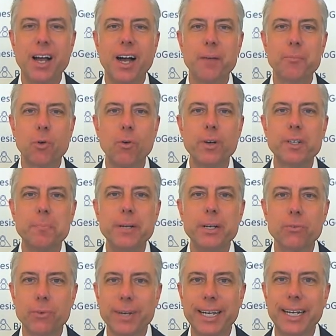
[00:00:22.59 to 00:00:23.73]
I'm going to be
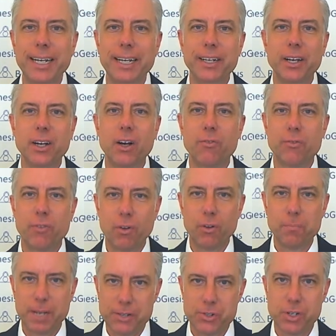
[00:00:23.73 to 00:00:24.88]
reading a full
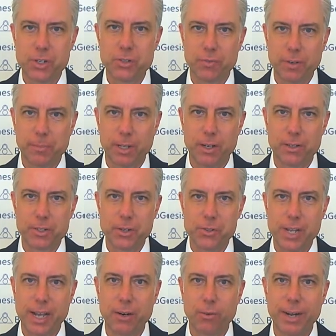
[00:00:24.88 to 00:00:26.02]
message from Lantos
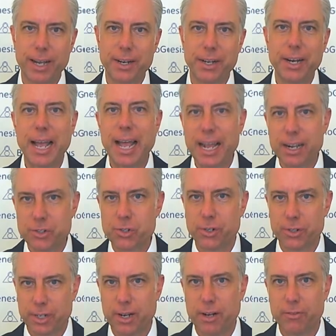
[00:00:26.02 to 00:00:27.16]
I read an
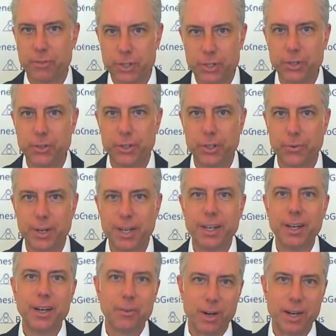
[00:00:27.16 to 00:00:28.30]
excerpt of to you
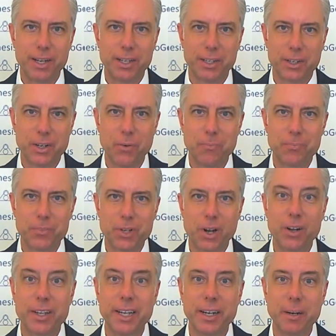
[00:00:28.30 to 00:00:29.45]
a while ago,
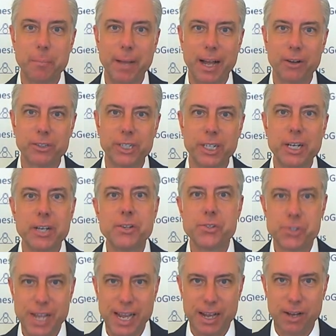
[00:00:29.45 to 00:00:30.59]
talking about
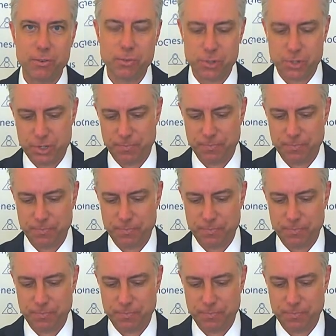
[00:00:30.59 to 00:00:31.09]
sounds.